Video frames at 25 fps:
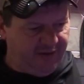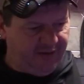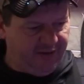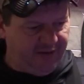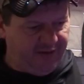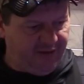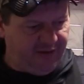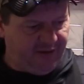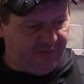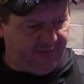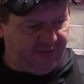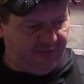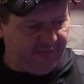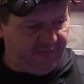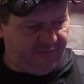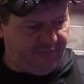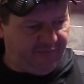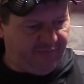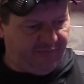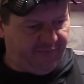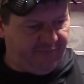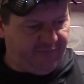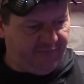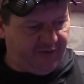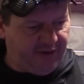Another one
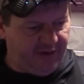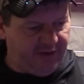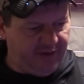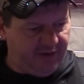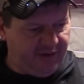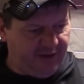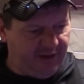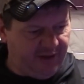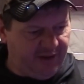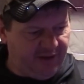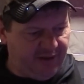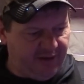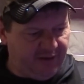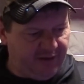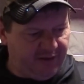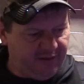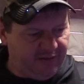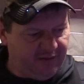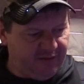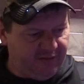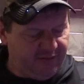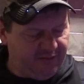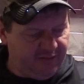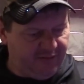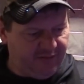firing in here.
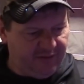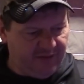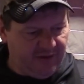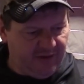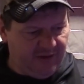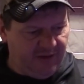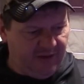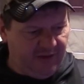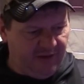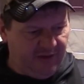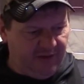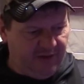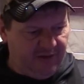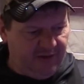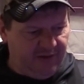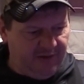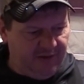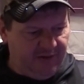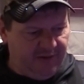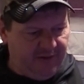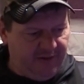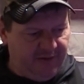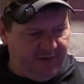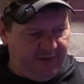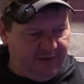
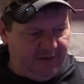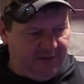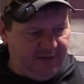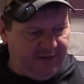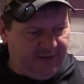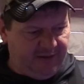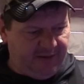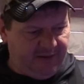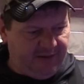I